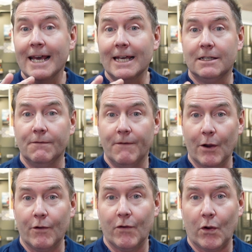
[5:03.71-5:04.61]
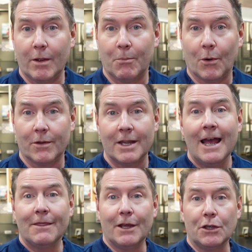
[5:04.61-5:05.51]
it's very, very important
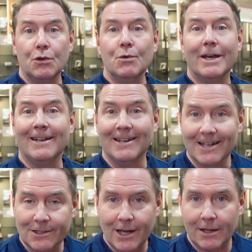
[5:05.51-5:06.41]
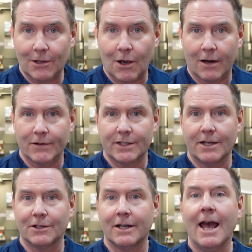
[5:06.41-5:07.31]
that you initiate the
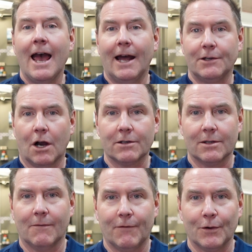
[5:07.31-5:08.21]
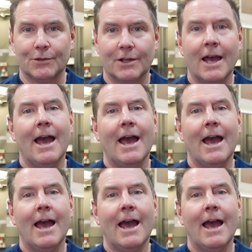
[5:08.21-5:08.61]
conversation and talk to them first,